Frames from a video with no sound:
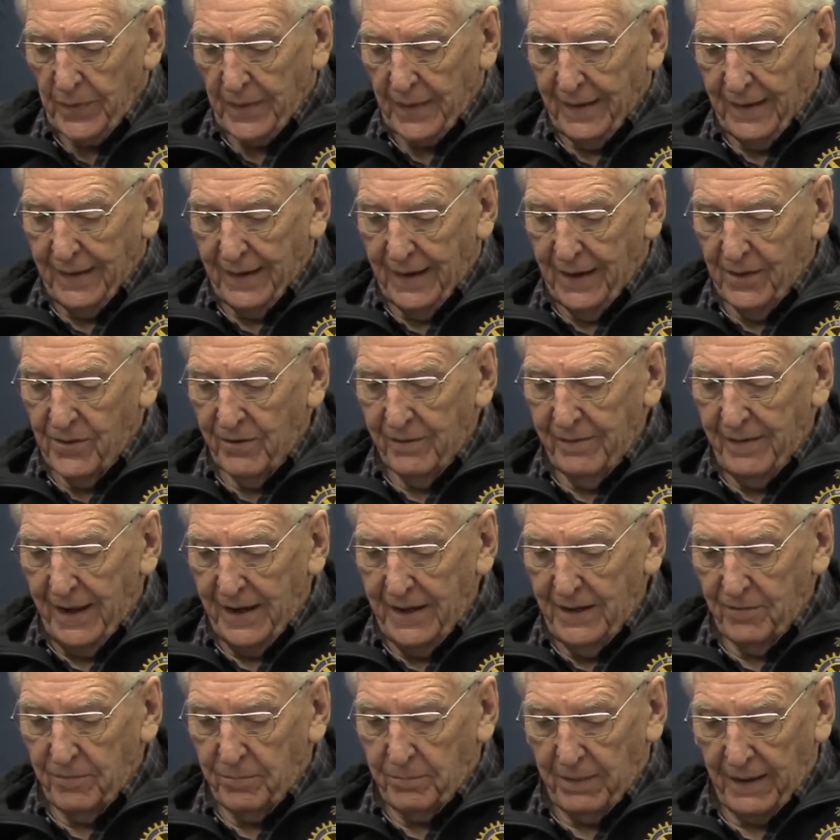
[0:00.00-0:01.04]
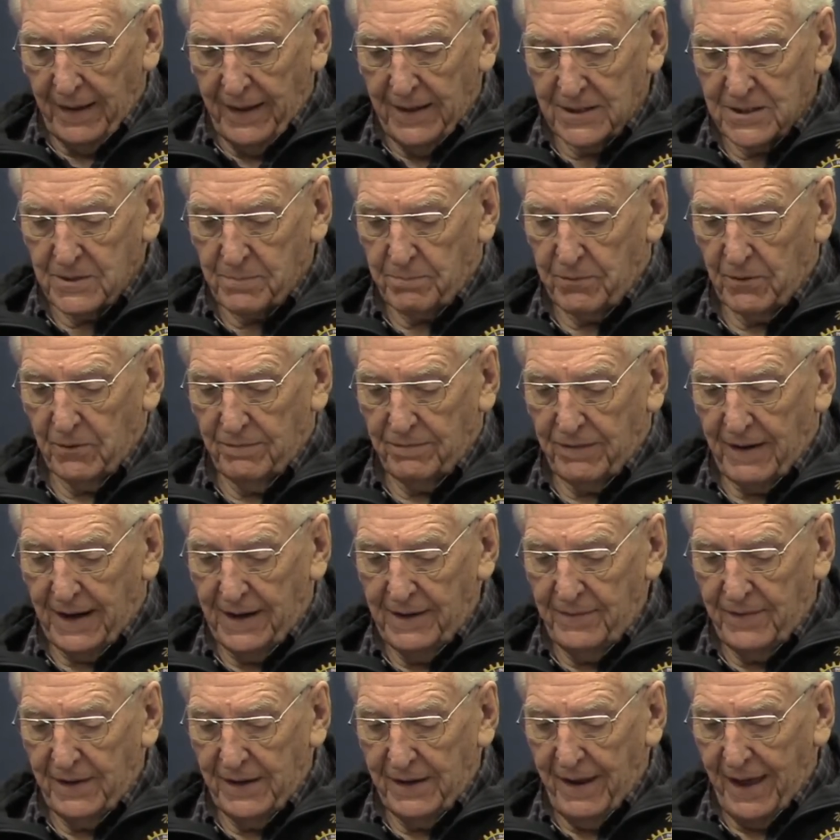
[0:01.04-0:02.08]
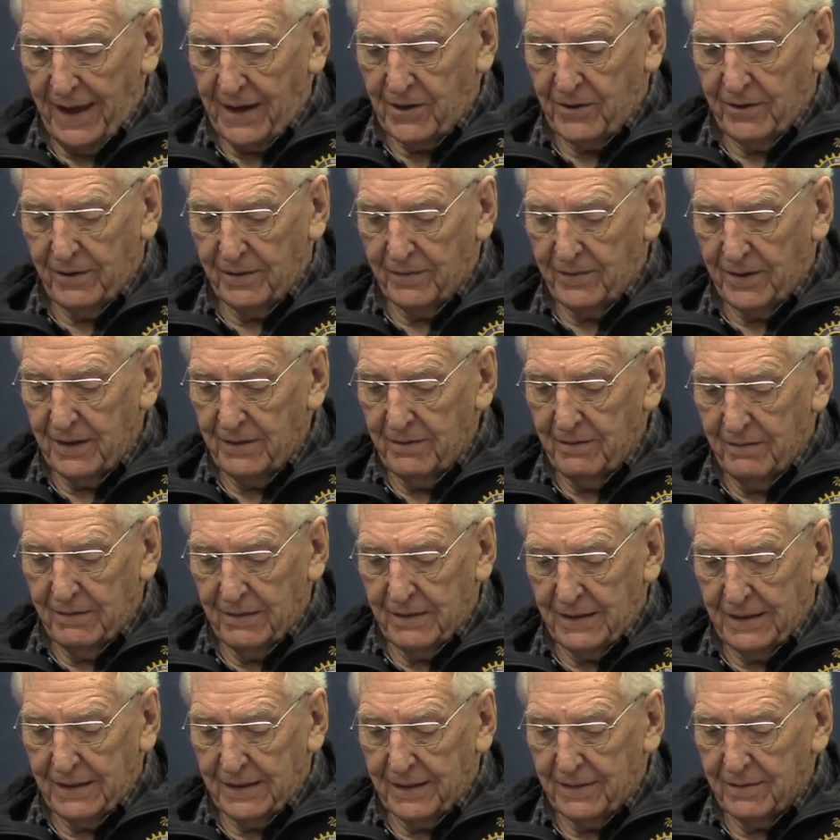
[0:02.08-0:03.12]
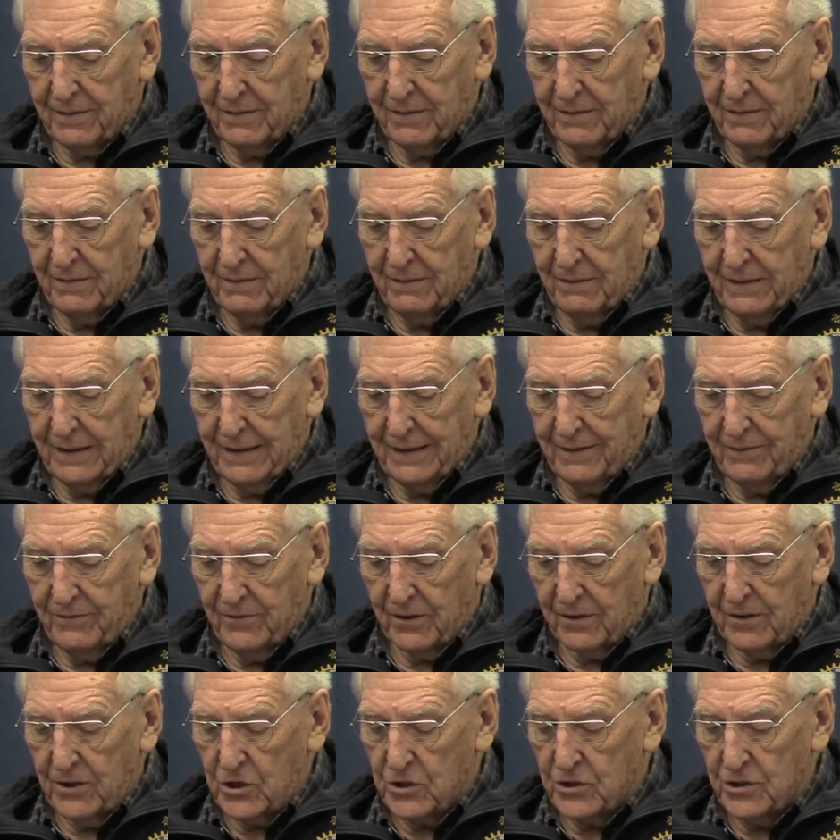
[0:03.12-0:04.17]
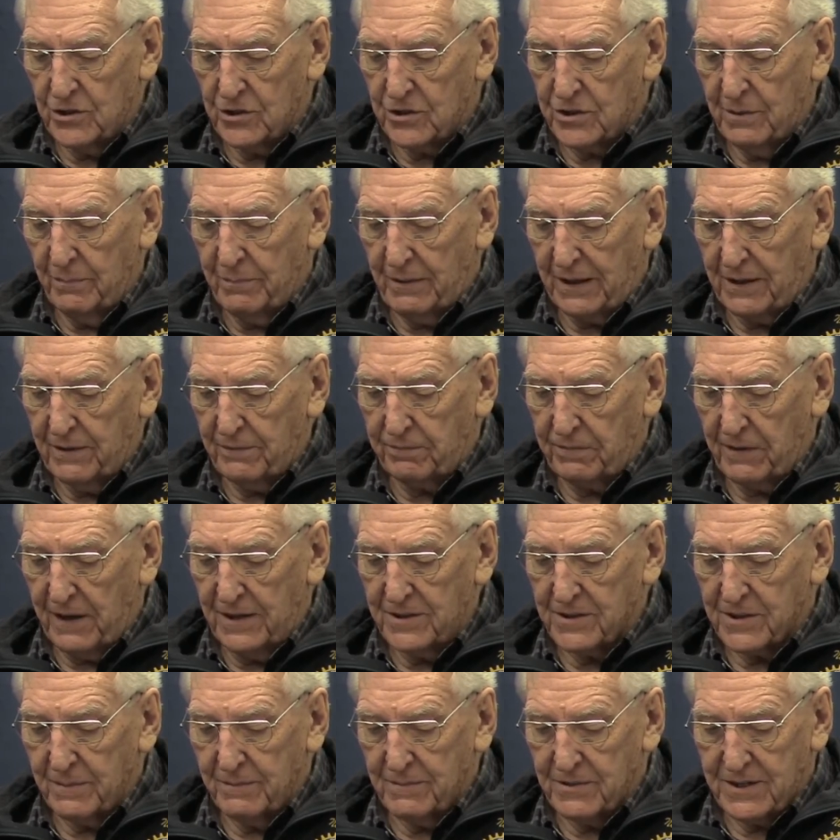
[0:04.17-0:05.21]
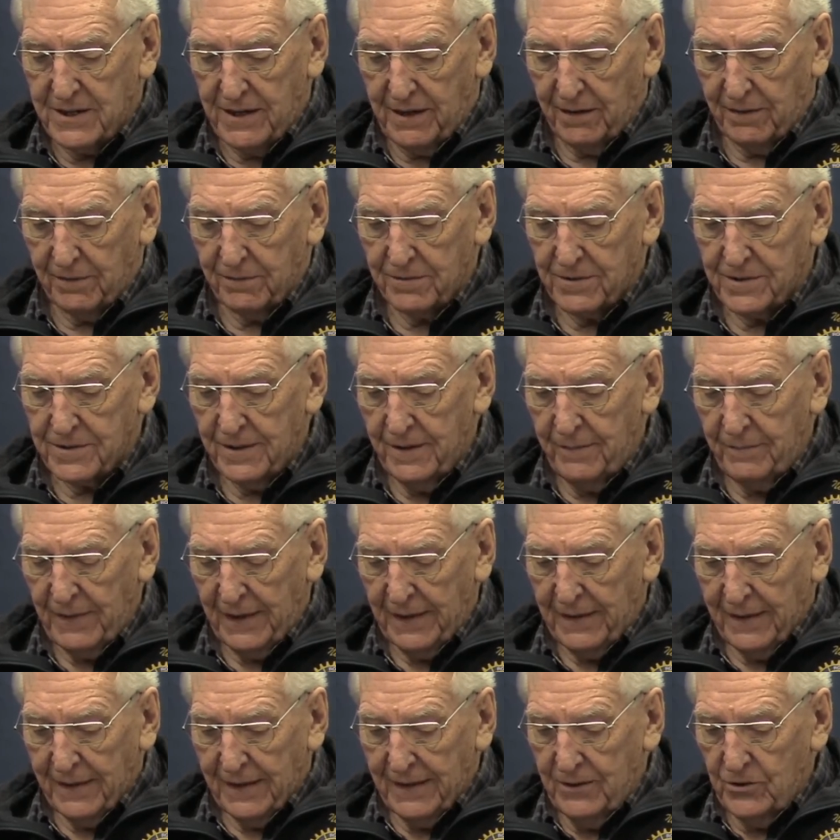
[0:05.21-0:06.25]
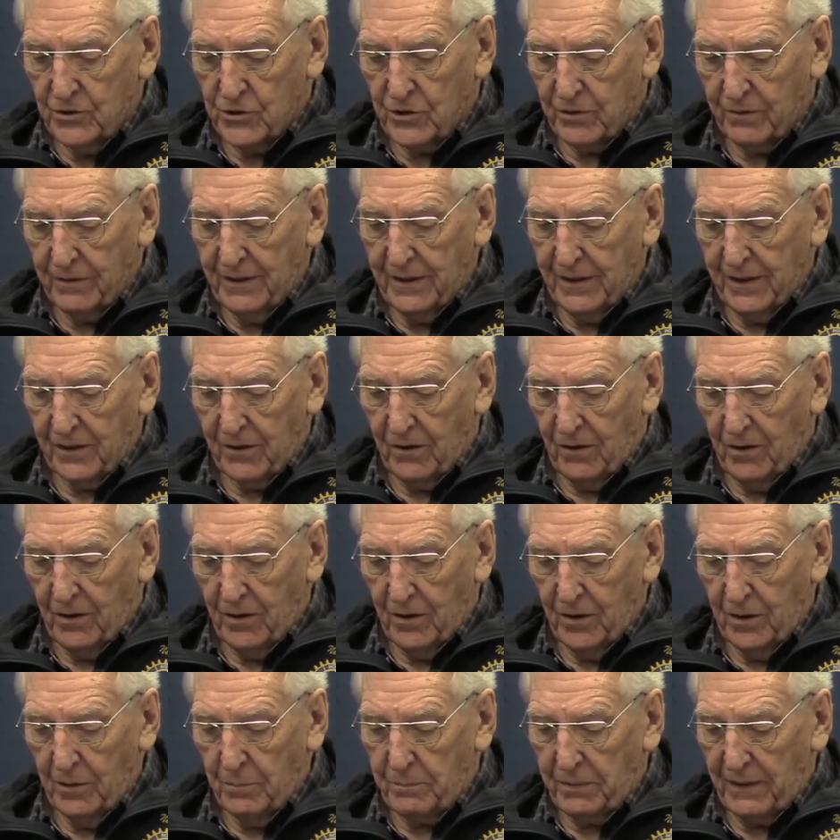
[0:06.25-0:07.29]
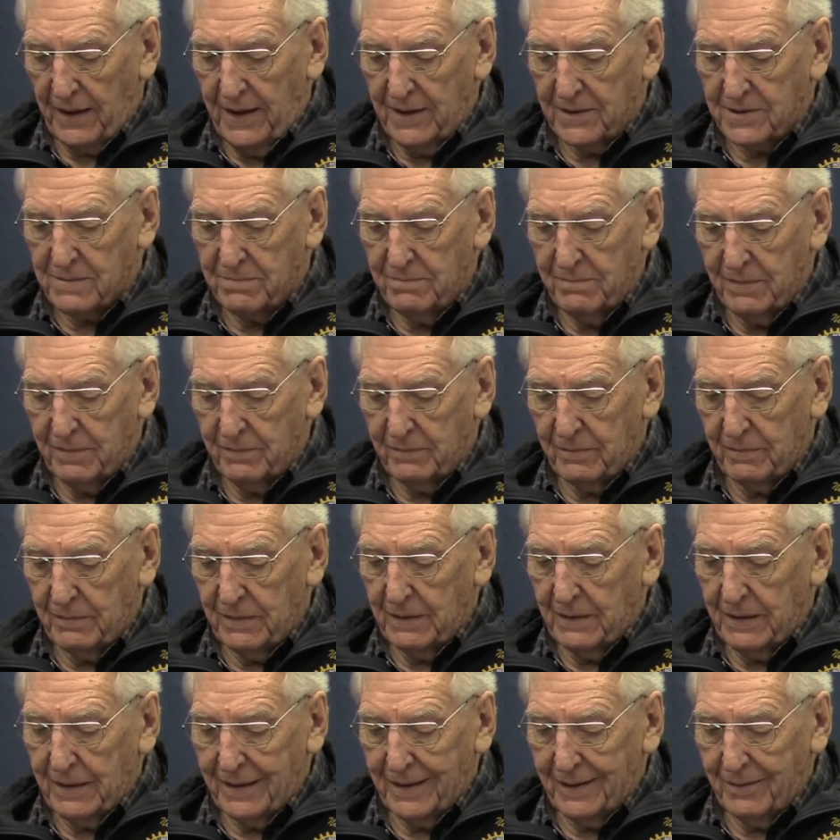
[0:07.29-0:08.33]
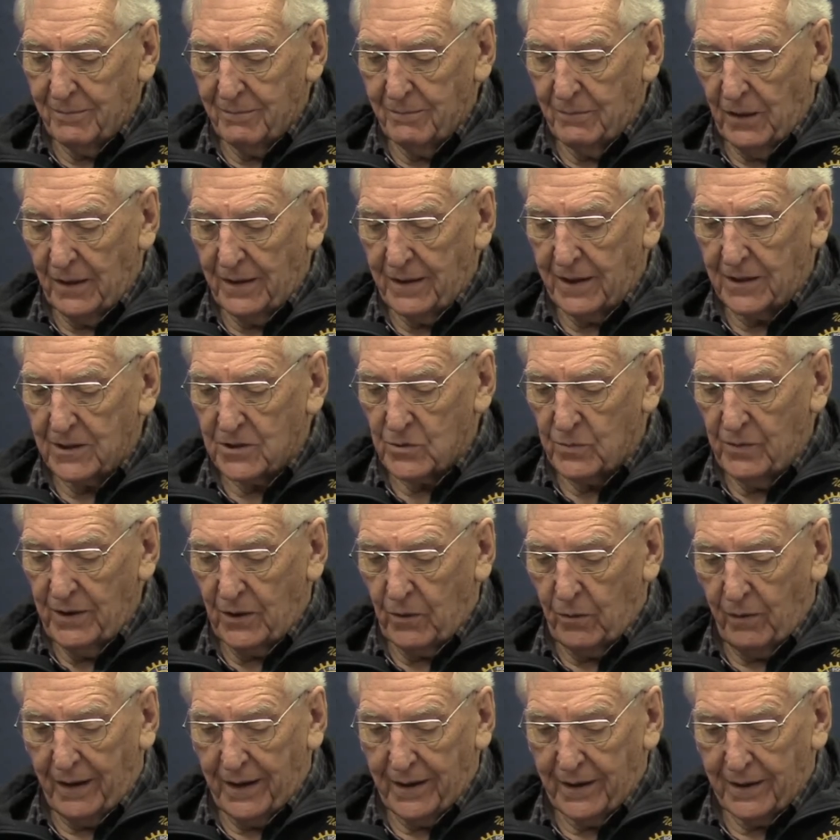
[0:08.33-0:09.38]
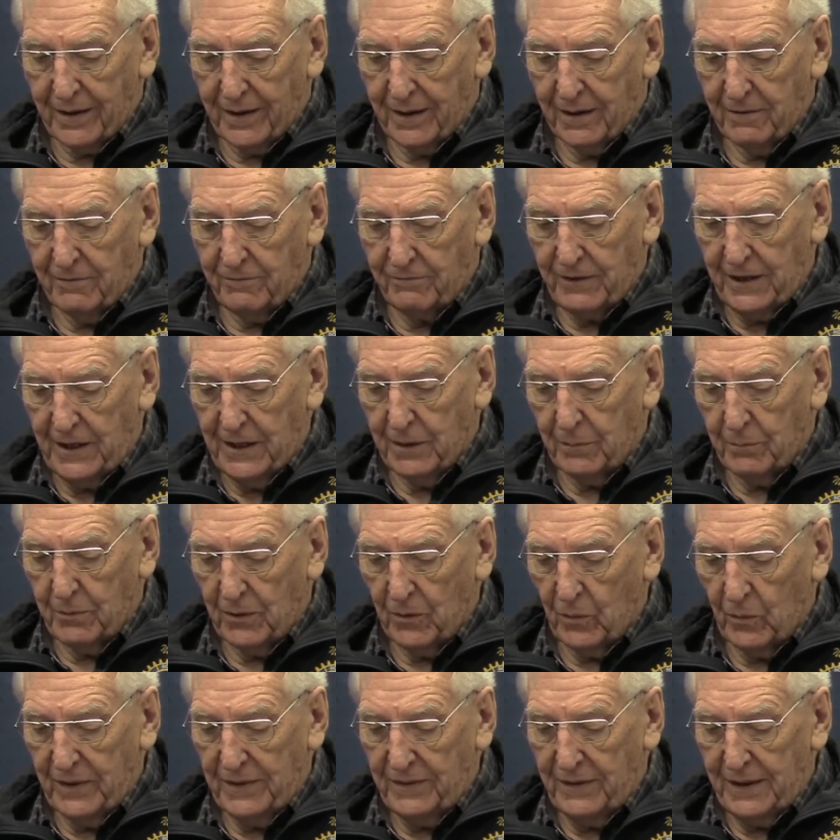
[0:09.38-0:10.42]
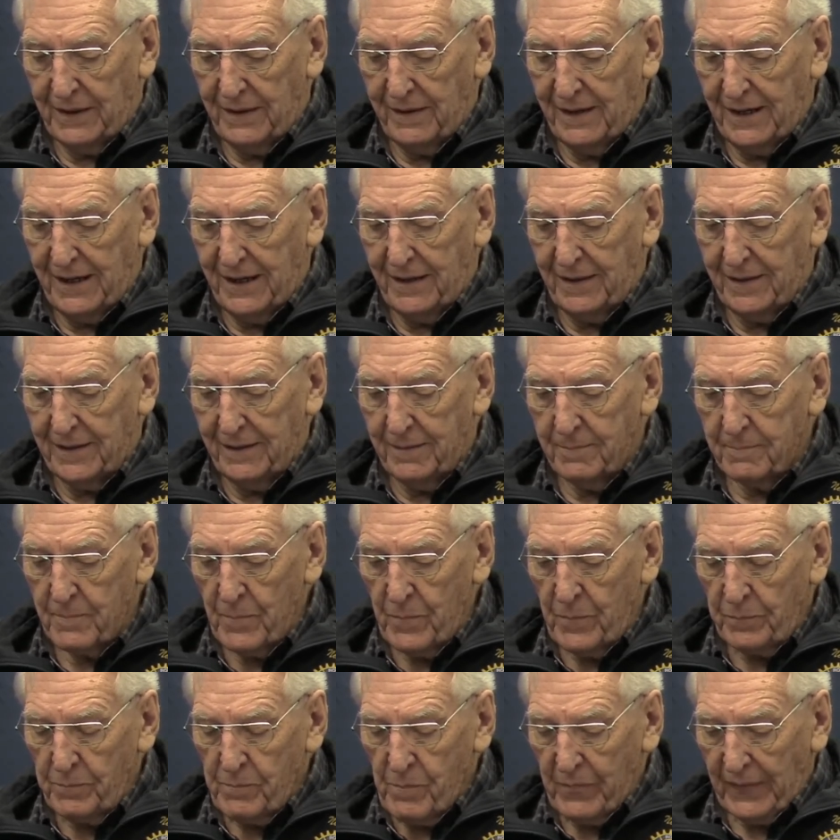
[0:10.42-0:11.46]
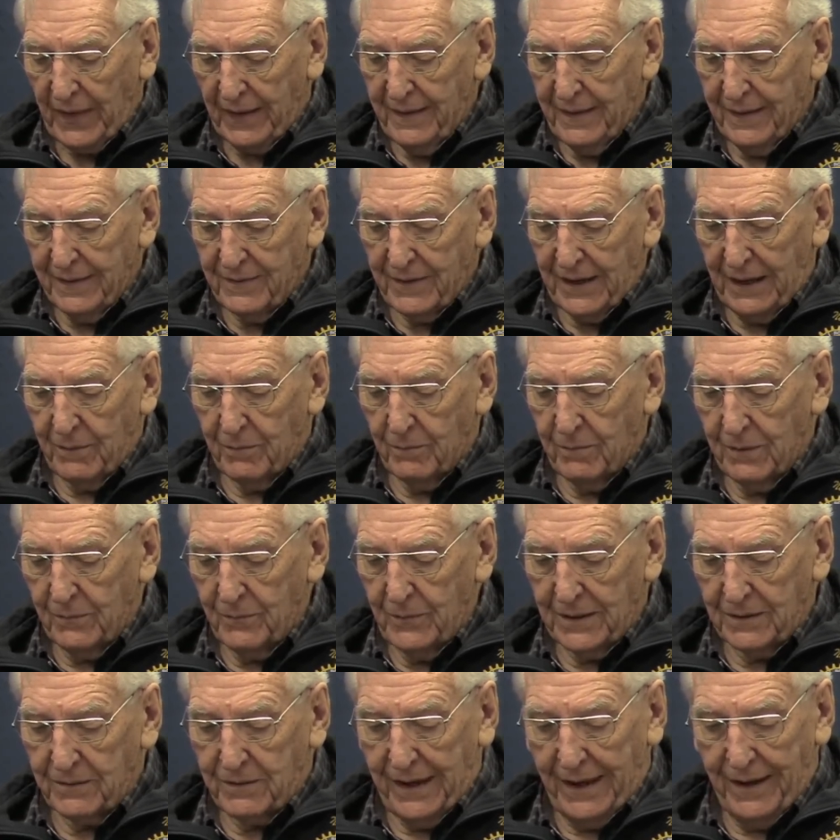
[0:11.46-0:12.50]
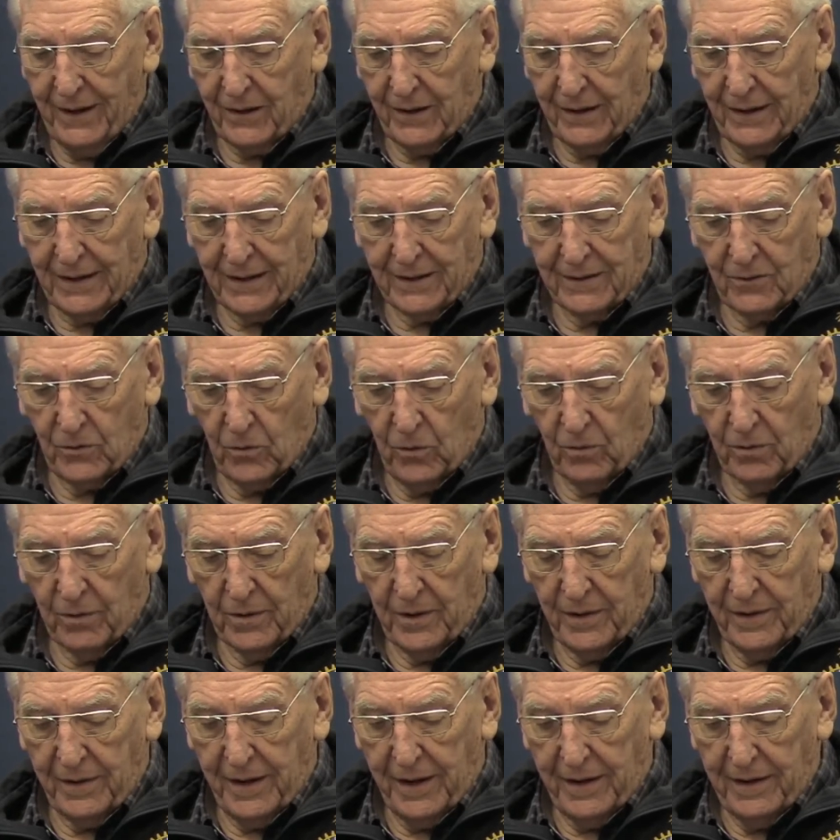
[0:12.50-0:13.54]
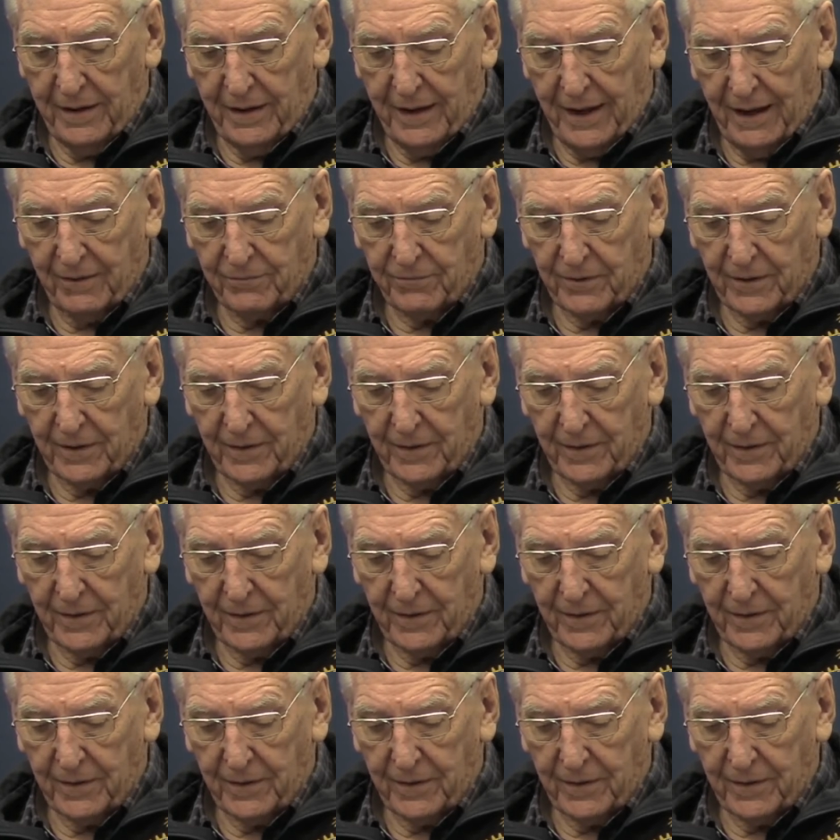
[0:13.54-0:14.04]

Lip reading: Other native plants provide the nectar that nourishes the butterflies themselves, ensuring that all the plants monarchs require are available when they need them. Will take a coordinated effort.